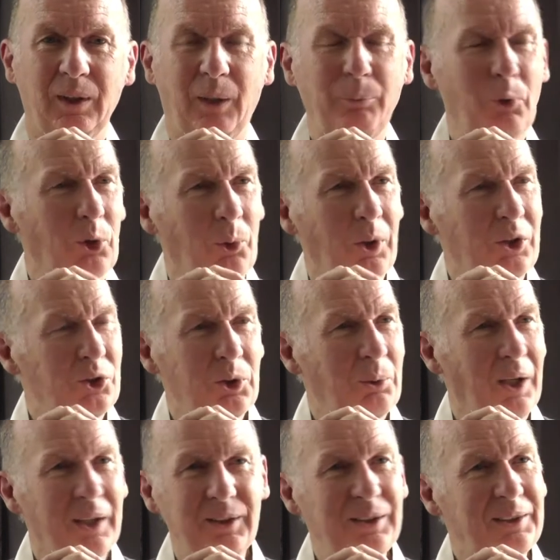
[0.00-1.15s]
I'm not quite sure
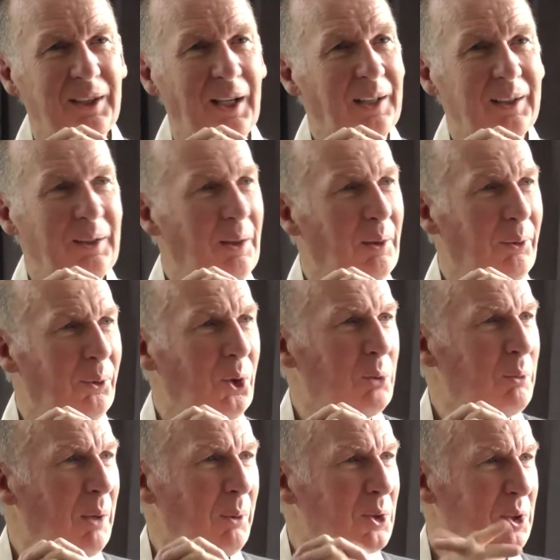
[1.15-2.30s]
why I didn't carry that
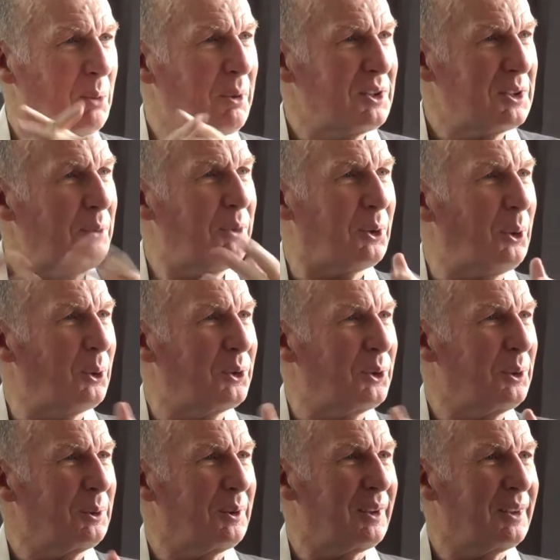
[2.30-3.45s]
through. Maybe it was a bit difficult
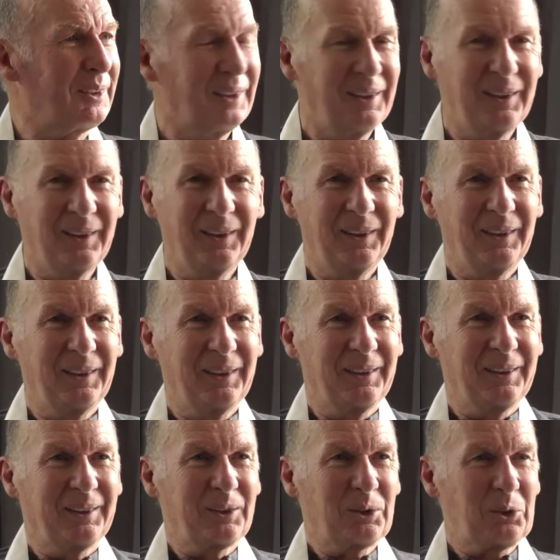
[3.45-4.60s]
to, uh,
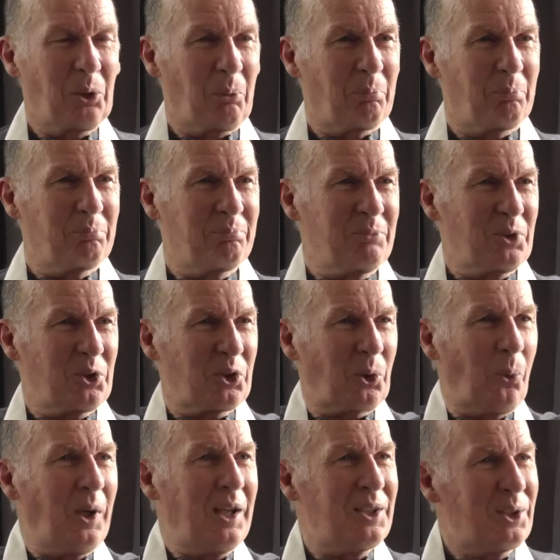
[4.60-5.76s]
you know,
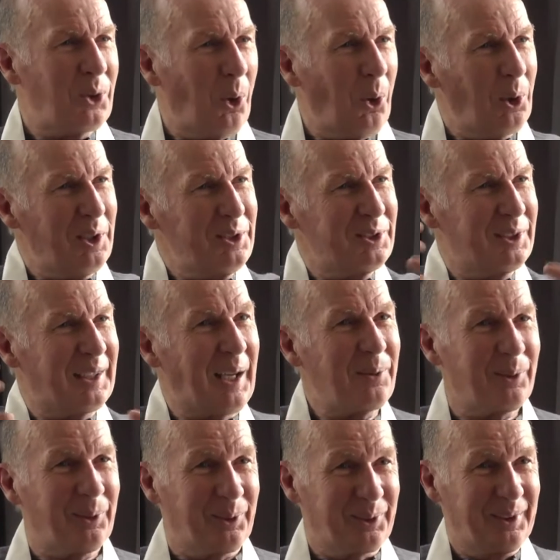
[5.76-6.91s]
squeeze it all in
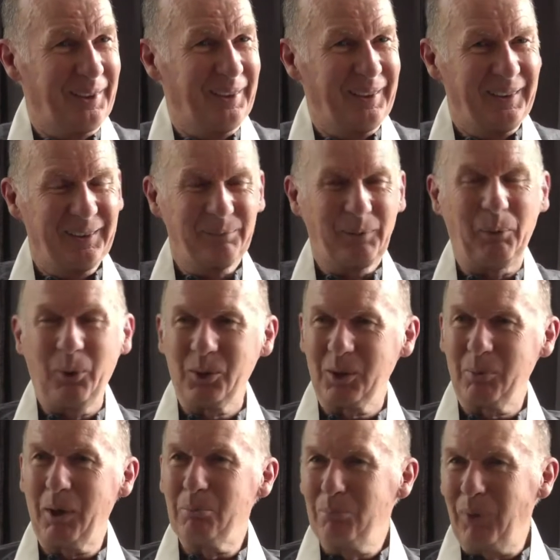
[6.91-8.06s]
together. Maybe it was
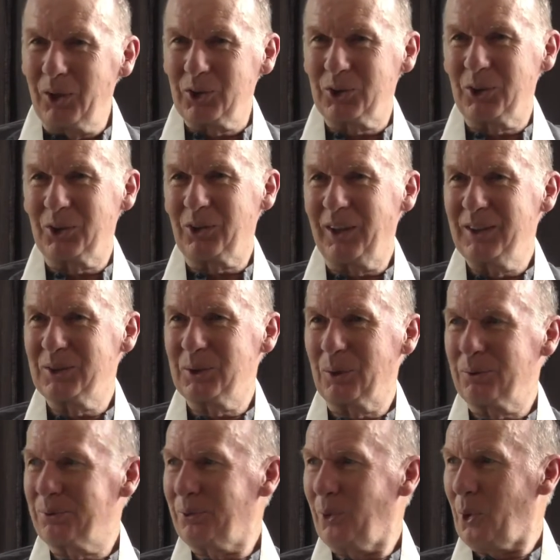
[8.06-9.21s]
a bit much to try and sort
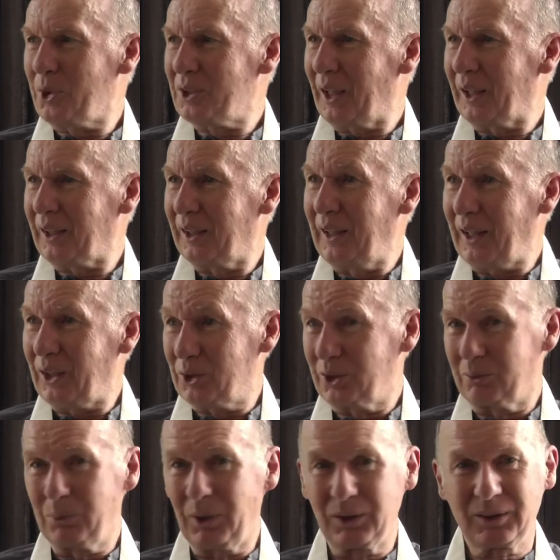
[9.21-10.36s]
of force that
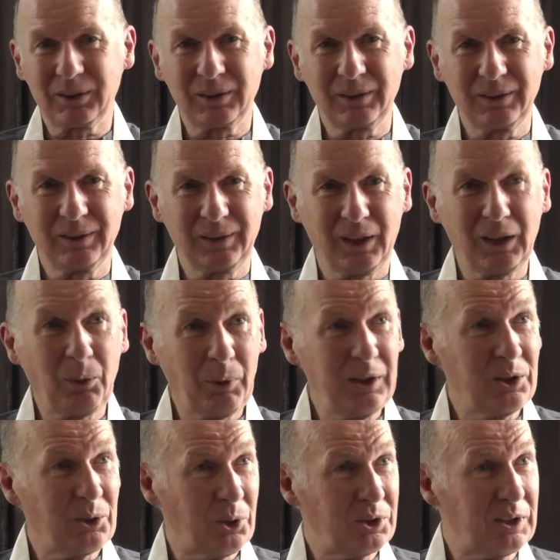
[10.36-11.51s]
connection, but in a way
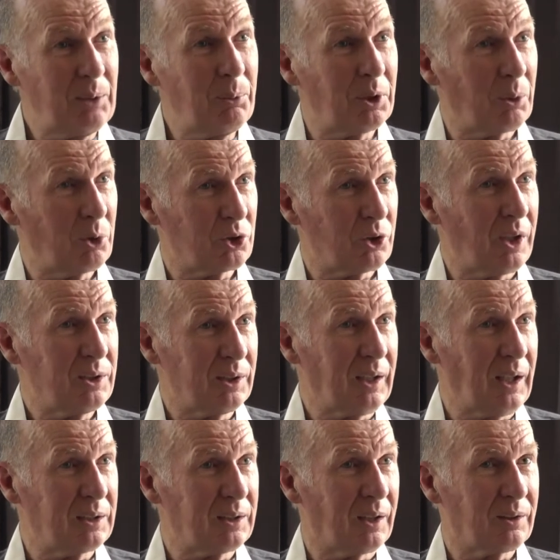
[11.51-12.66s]
you could see what I was trying to
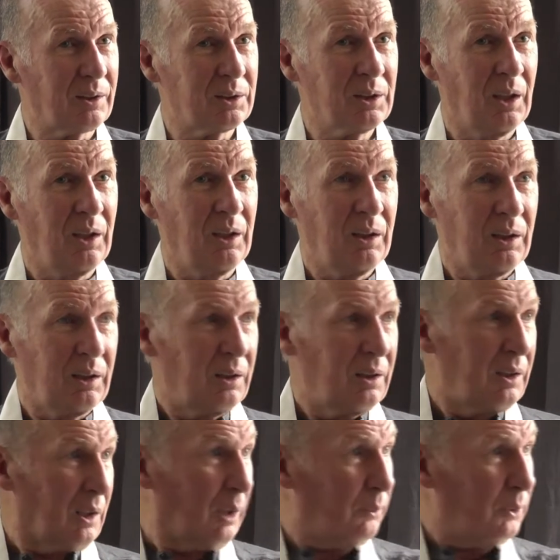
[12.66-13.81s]
get at, that
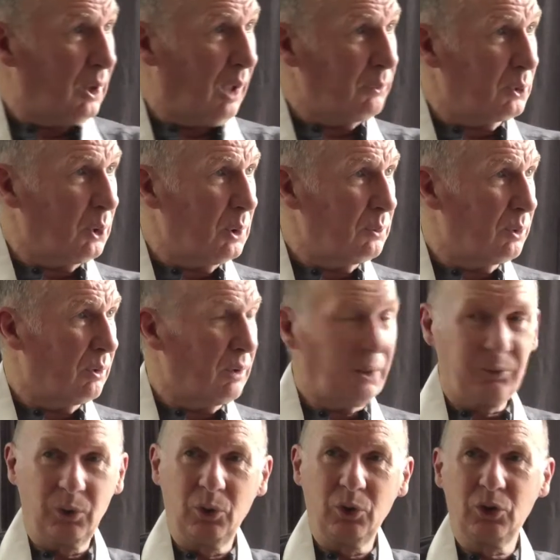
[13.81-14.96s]
if you have going for
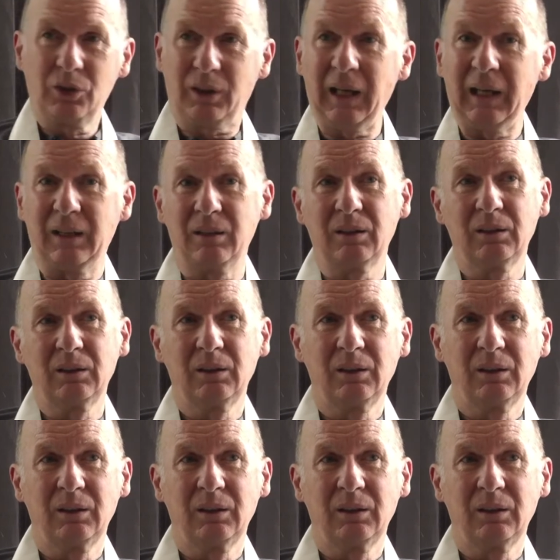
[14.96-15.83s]
refuge, then